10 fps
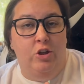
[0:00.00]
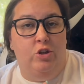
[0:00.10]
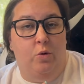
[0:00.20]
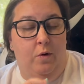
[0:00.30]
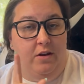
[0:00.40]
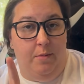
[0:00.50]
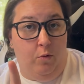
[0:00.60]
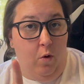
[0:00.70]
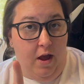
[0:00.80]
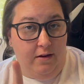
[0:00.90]
So number
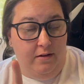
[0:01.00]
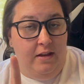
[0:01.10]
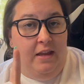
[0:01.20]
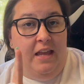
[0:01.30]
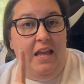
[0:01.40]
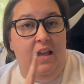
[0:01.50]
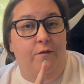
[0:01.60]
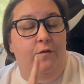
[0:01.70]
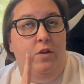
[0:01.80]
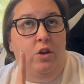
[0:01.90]
one,
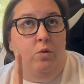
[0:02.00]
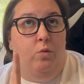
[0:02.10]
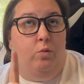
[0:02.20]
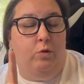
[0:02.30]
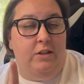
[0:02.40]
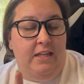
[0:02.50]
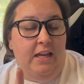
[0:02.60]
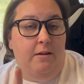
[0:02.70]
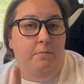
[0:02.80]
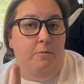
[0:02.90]
if you
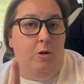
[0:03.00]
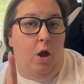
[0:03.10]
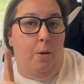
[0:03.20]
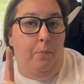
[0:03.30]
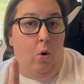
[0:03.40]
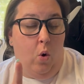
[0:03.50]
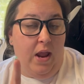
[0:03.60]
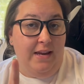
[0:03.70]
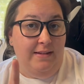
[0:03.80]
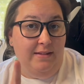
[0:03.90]
redeem
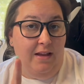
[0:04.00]
points